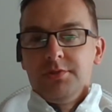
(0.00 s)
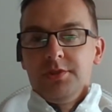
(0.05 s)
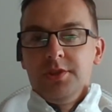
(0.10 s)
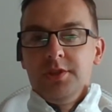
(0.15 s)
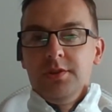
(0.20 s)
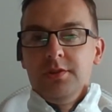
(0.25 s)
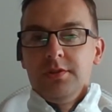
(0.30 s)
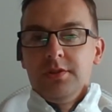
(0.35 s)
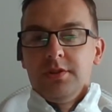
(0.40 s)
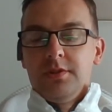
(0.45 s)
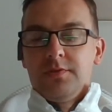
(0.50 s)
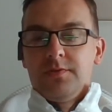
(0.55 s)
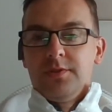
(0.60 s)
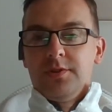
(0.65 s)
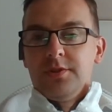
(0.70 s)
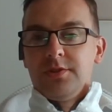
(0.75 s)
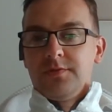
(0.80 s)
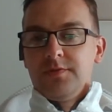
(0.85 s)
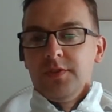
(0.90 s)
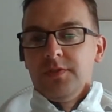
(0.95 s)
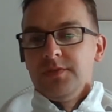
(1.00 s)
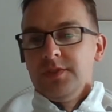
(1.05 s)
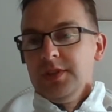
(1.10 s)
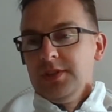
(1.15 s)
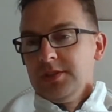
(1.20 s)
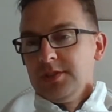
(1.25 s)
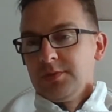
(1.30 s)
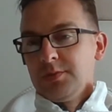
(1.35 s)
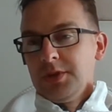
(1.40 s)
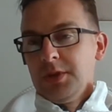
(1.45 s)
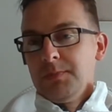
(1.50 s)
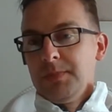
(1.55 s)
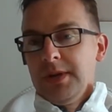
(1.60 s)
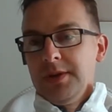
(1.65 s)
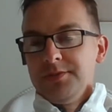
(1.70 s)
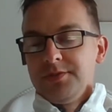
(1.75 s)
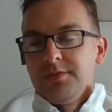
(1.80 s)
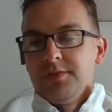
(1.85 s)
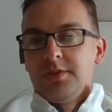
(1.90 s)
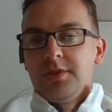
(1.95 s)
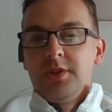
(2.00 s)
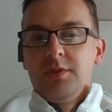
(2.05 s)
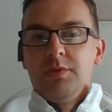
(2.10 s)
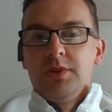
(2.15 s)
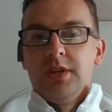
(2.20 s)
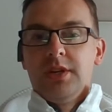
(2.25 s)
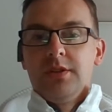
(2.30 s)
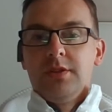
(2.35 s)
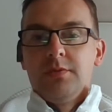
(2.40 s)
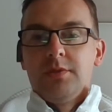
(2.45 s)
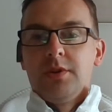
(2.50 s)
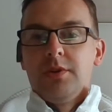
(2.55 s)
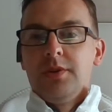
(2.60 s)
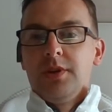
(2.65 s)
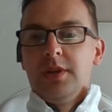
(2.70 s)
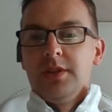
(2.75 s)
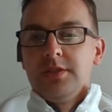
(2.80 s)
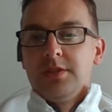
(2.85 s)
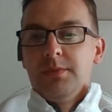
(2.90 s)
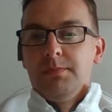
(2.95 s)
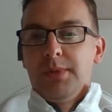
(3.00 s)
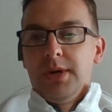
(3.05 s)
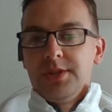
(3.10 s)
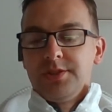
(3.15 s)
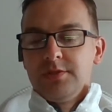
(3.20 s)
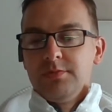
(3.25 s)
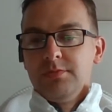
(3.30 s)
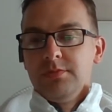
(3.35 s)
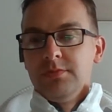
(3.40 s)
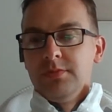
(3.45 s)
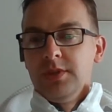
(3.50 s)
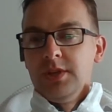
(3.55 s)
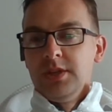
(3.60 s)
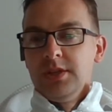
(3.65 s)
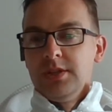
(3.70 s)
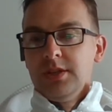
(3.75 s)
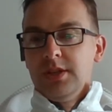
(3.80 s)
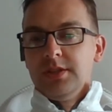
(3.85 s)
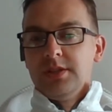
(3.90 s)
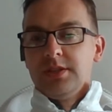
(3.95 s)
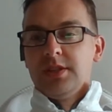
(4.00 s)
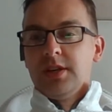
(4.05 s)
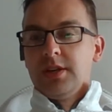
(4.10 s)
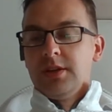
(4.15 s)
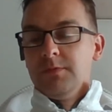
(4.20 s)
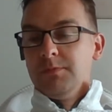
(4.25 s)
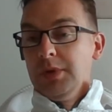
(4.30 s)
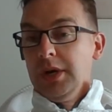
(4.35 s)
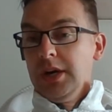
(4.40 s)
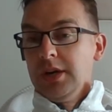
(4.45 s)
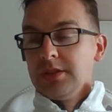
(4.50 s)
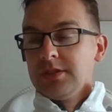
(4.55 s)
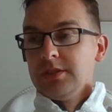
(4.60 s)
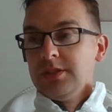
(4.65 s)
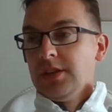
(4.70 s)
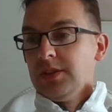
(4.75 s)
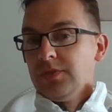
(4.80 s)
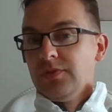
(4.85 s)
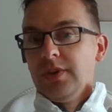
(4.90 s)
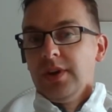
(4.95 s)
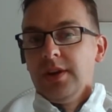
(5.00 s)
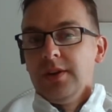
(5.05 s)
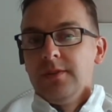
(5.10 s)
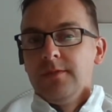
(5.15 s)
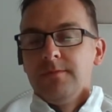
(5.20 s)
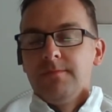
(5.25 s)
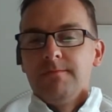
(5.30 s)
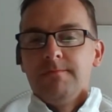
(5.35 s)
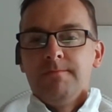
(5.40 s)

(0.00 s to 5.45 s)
so we knew that the first 15 to 20 pounds of honey would end up going into the bottom and the second box, and that's fine